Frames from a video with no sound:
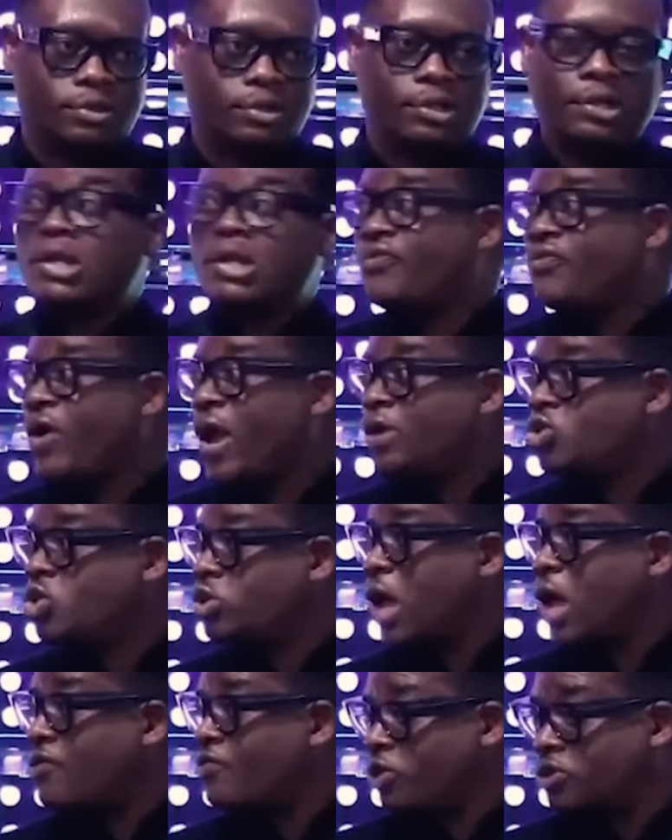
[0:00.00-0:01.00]
If I do
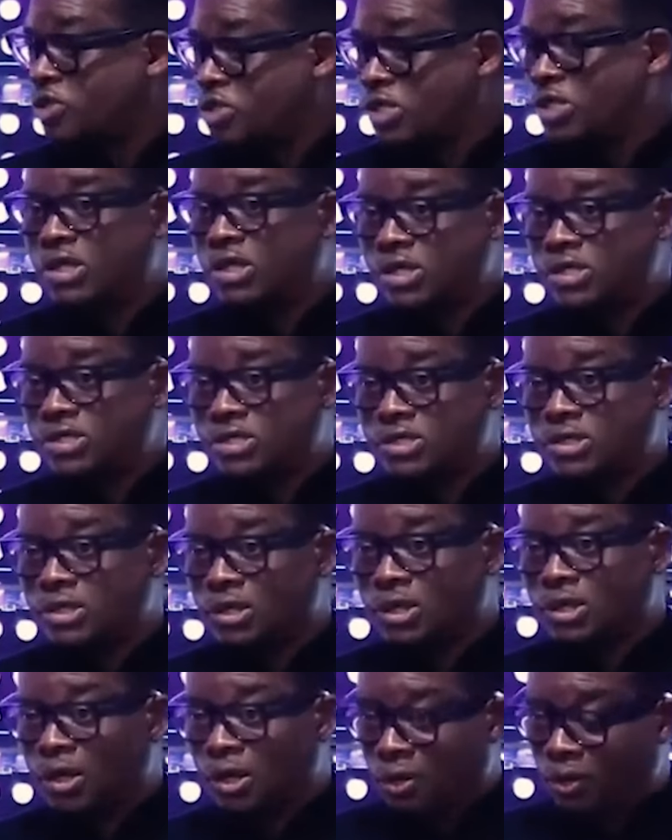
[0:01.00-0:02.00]
that for 3 days,
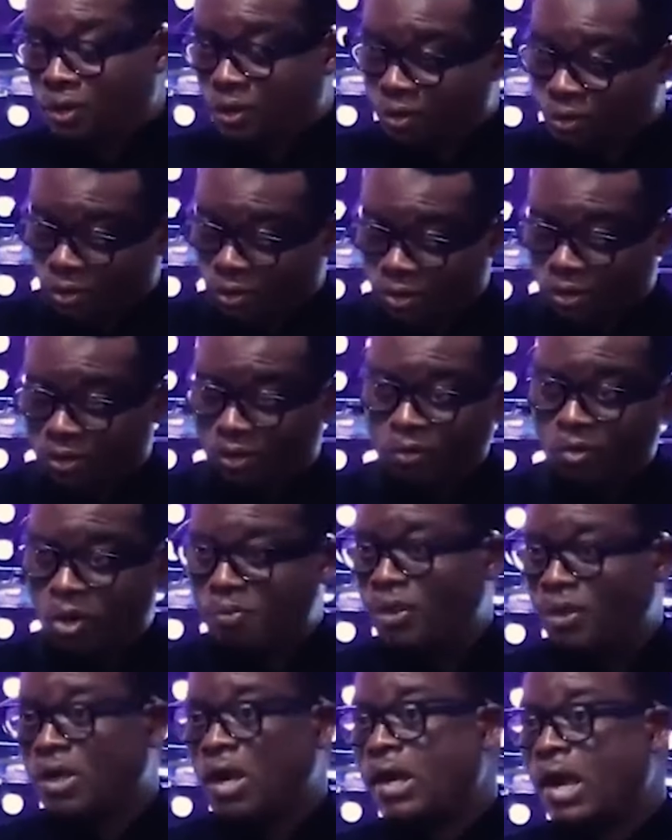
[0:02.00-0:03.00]

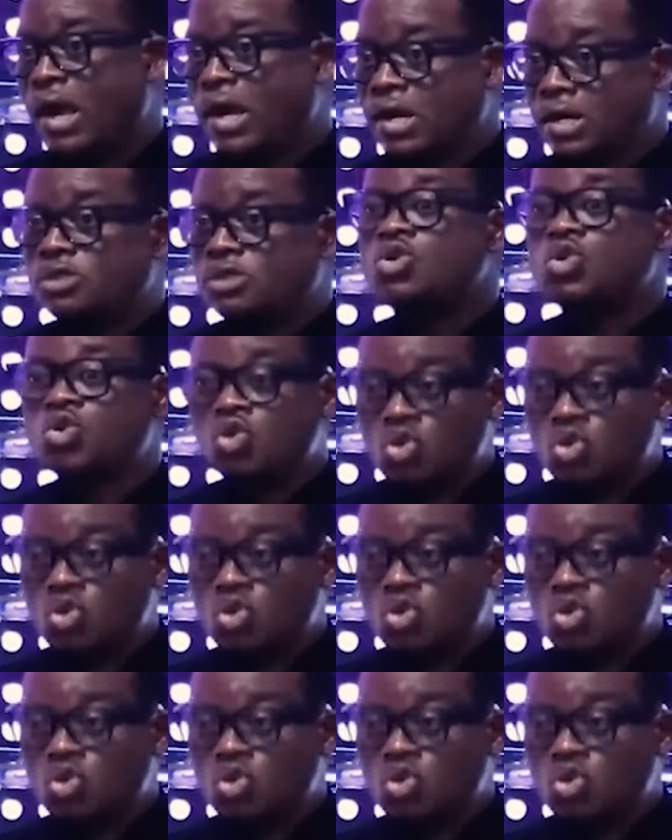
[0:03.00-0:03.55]
mommy, and I greet you, good